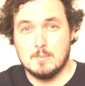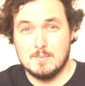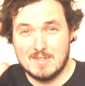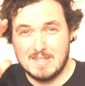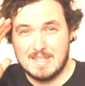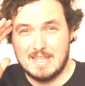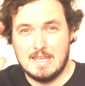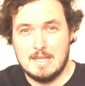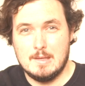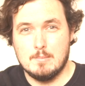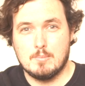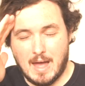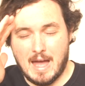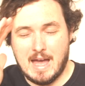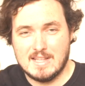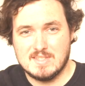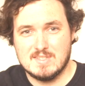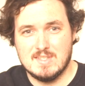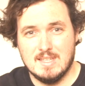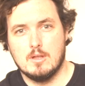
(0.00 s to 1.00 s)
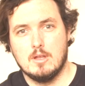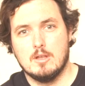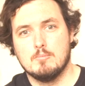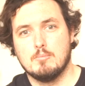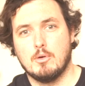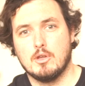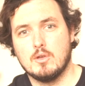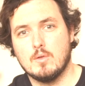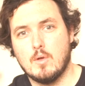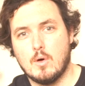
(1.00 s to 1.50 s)
to keep at it, but
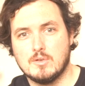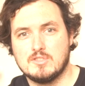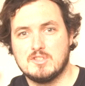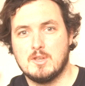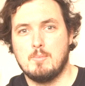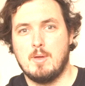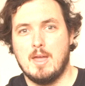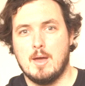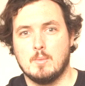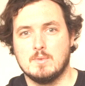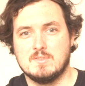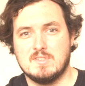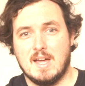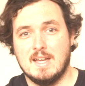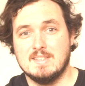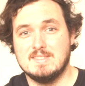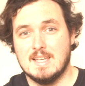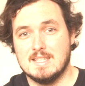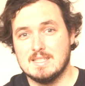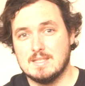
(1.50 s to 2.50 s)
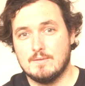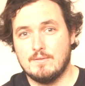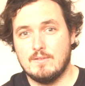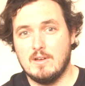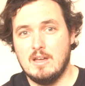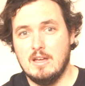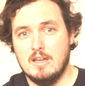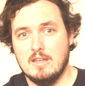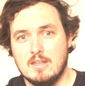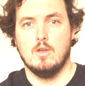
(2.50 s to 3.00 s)
you'll also be able to
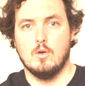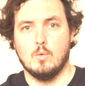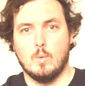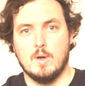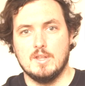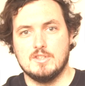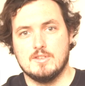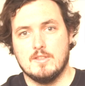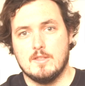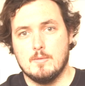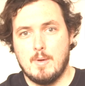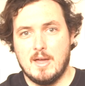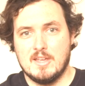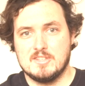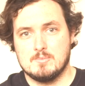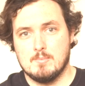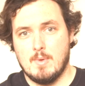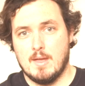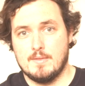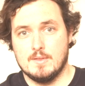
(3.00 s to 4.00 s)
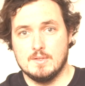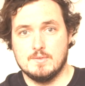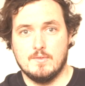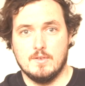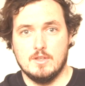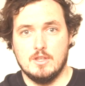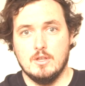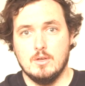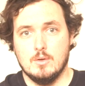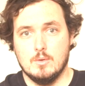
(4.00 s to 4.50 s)
identify which are the best methods for
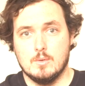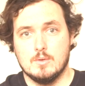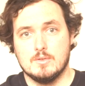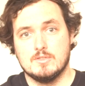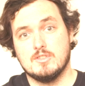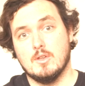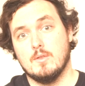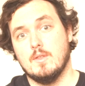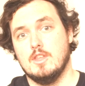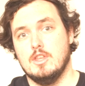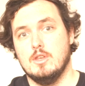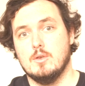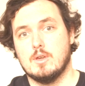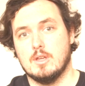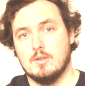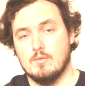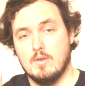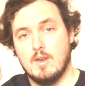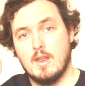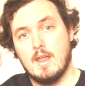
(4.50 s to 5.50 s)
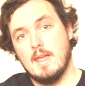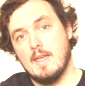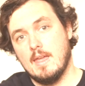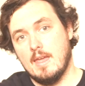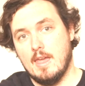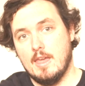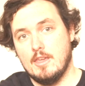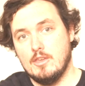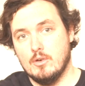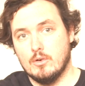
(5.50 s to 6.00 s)
you so that you can
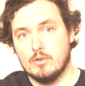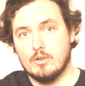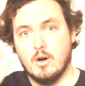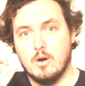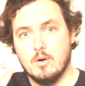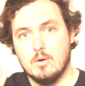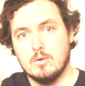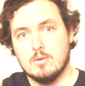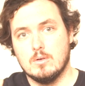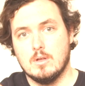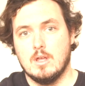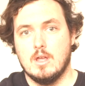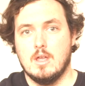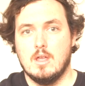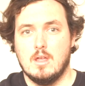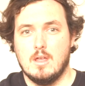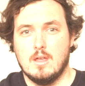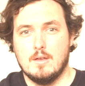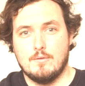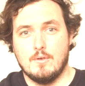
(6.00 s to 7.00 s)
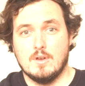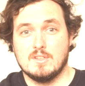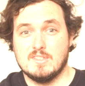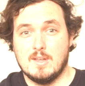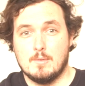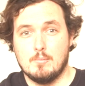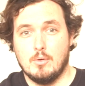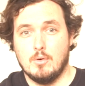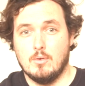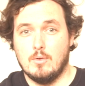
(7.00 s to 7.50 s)
hit your goal. For
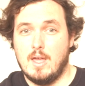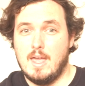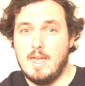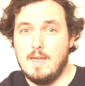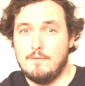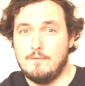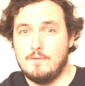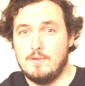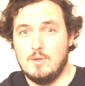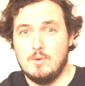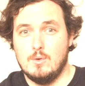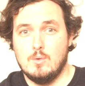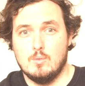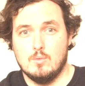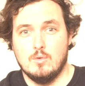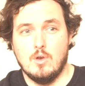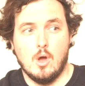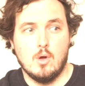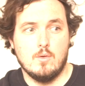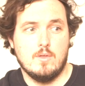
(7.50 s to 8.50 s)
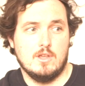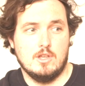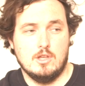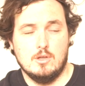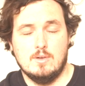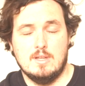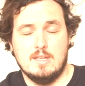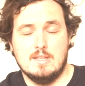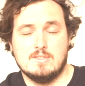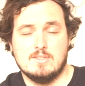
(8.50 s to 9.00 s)
example, if you know that you
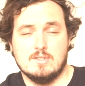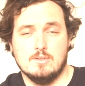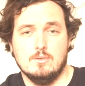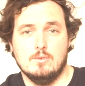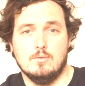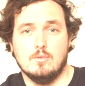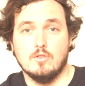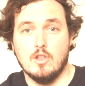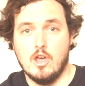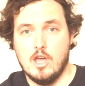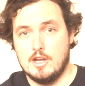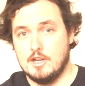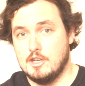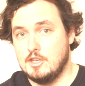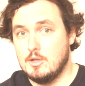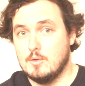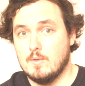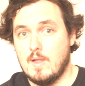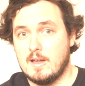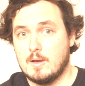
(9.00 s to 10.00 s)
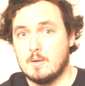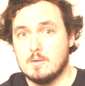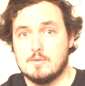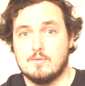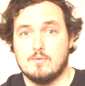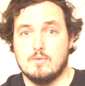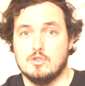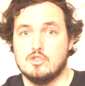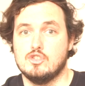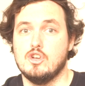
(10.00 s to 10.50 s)
need to learn a new language
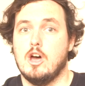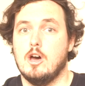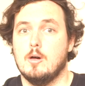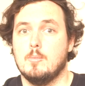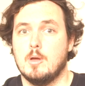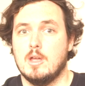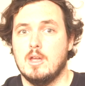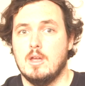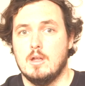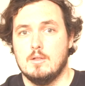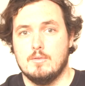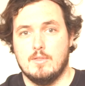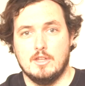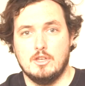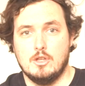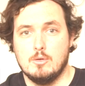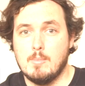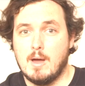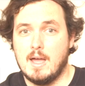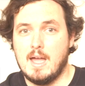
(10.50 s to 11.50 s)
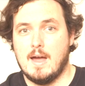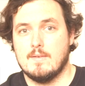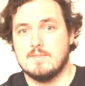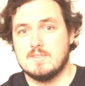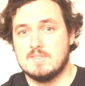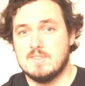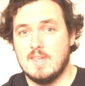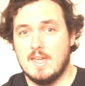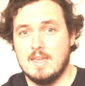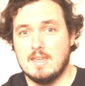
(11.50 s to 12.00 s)
for a job, then you might have
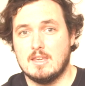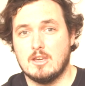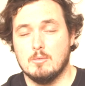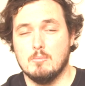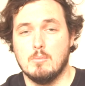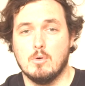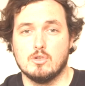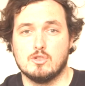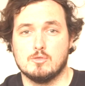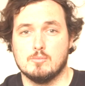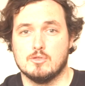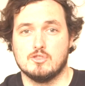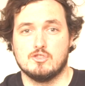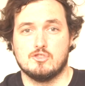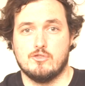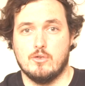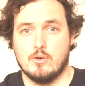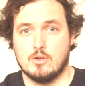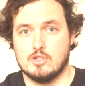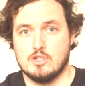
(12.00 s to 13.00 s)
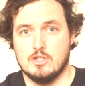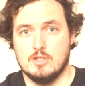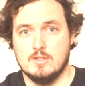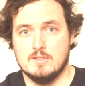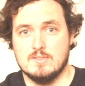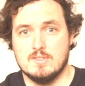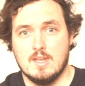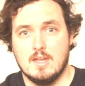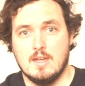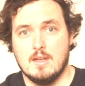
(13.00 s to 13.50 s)
to take a much more structured,
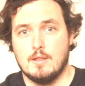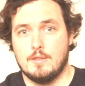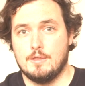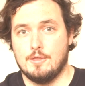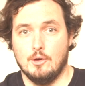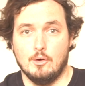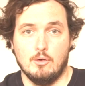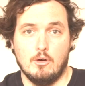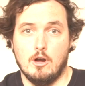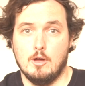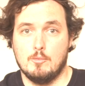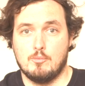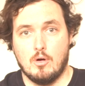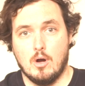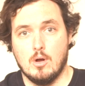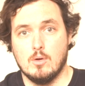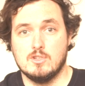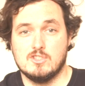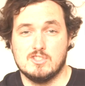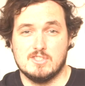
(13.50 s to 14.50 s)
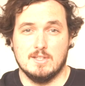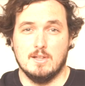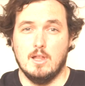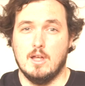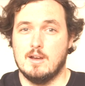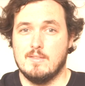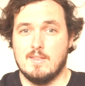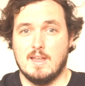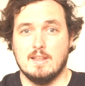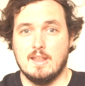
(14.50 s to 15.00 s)
thorough approach to
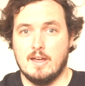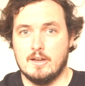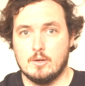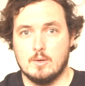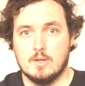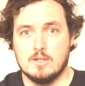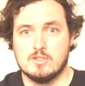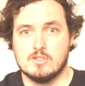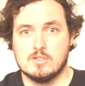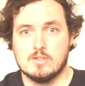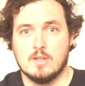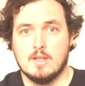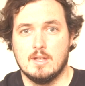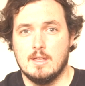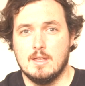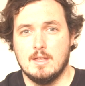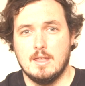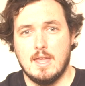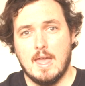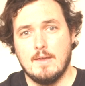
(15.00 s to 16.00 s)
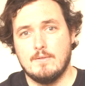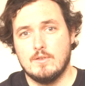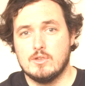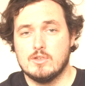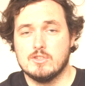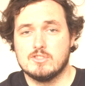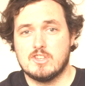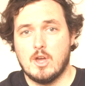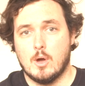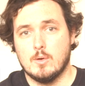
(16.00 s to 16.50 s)
learning that language. If you're
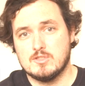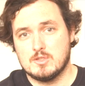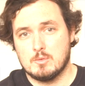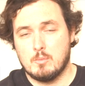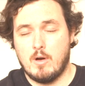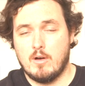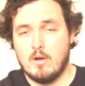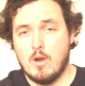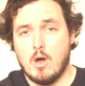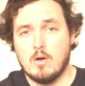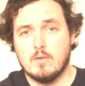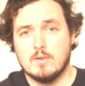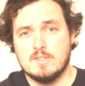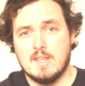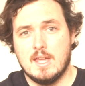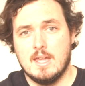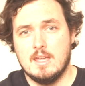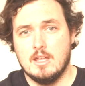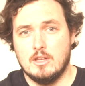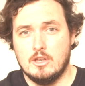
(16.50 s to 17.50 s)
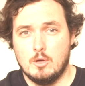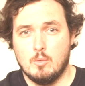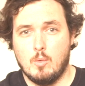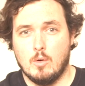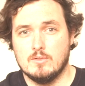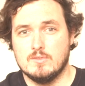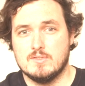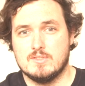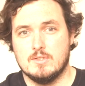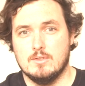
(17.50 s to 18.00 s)
just going somewhere on holiday and you
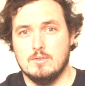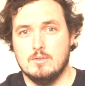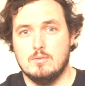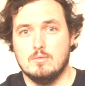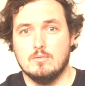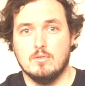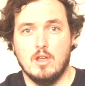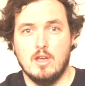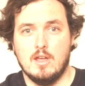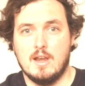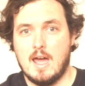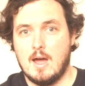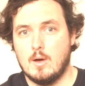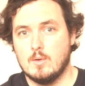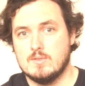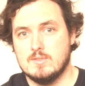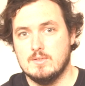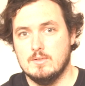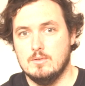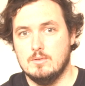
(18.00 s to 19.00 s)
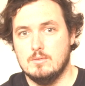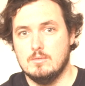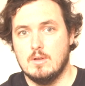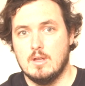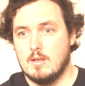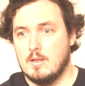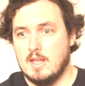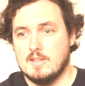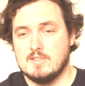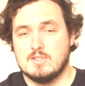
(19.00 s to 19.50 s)
want to learn how to
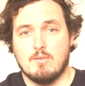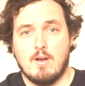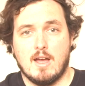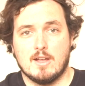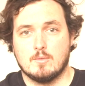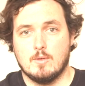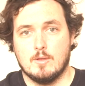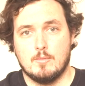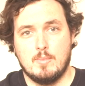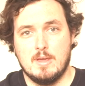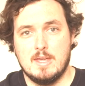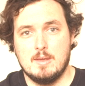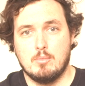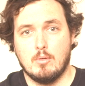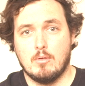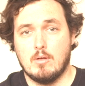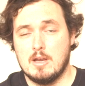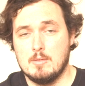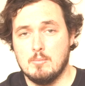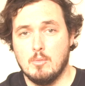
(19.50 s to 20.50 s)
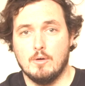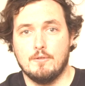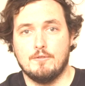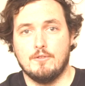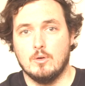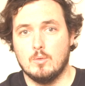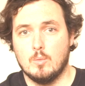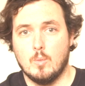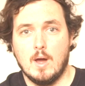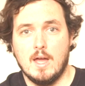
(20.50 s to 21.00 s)
interact with people in a more
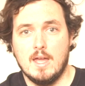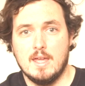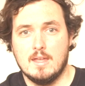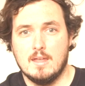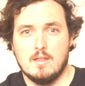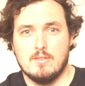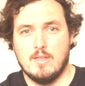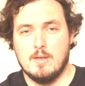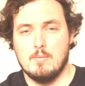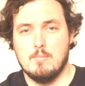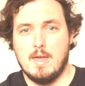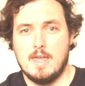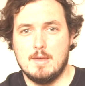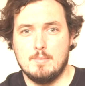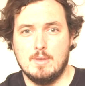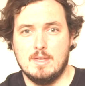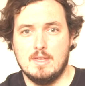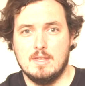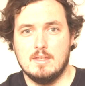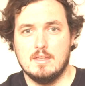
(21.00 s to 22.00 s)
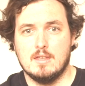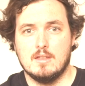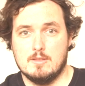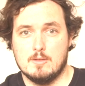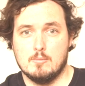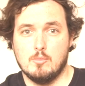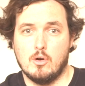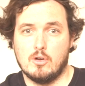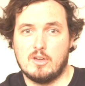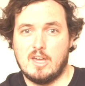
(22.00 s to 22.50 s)
fun way, then maybe the
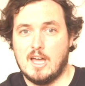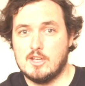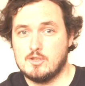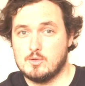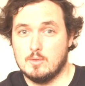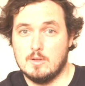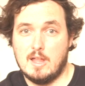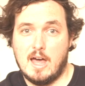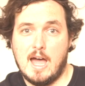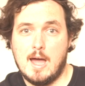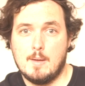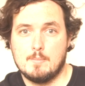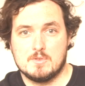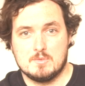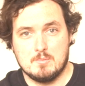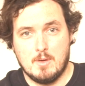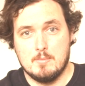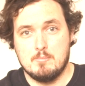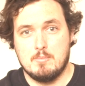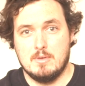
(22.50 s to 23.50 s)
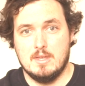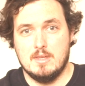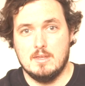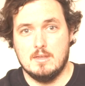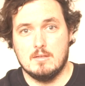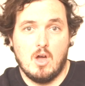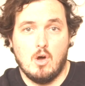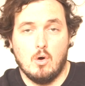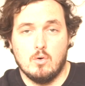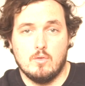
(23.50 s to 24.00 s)
more casual apps might be
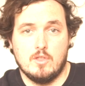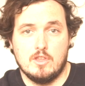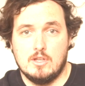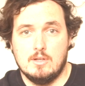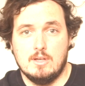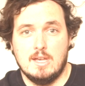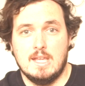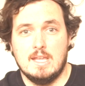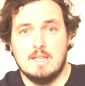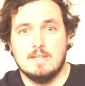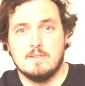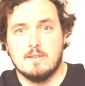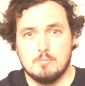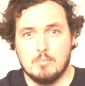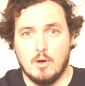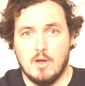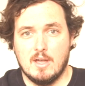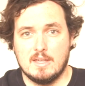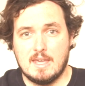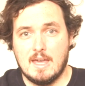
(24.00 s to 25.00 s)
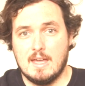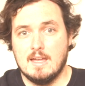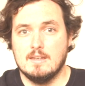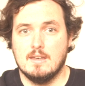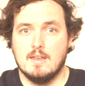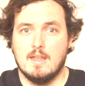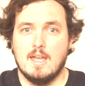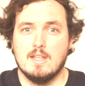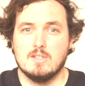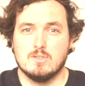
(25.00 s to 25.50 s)
all that you need. But again,
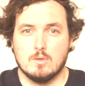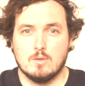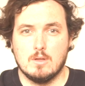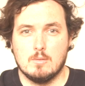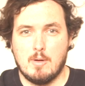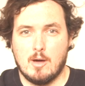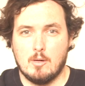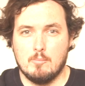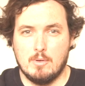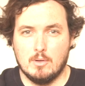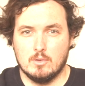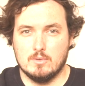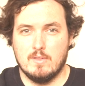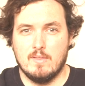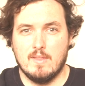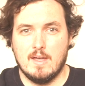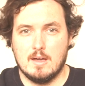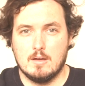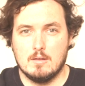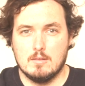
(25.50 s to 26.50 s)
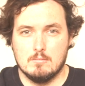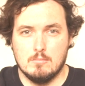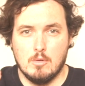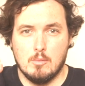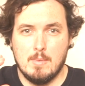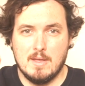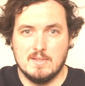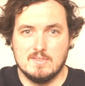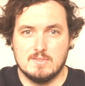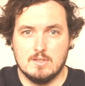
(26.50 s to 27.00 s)
it's all about building that
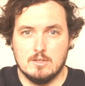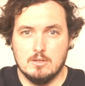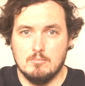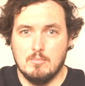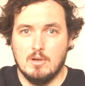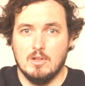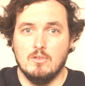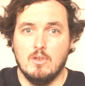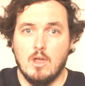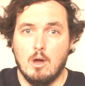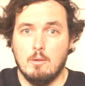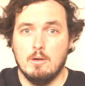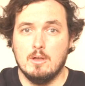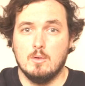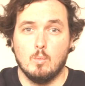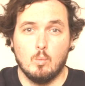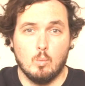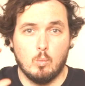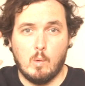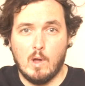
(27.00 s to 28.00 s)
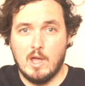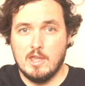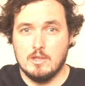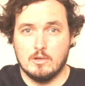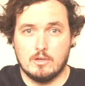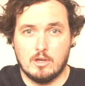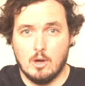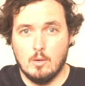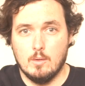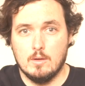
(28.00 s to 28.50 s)
momentum and knowing where you're
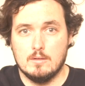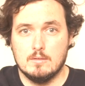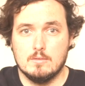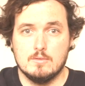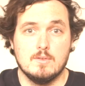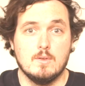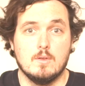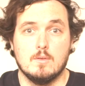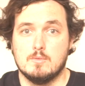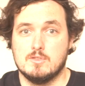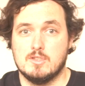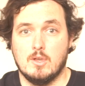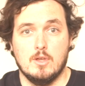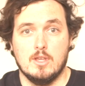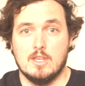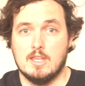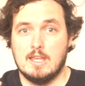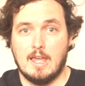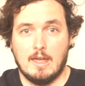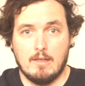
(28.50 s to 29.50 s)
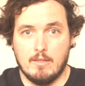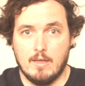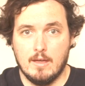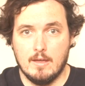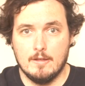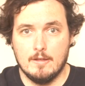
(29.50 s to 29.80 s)
going so you can get there.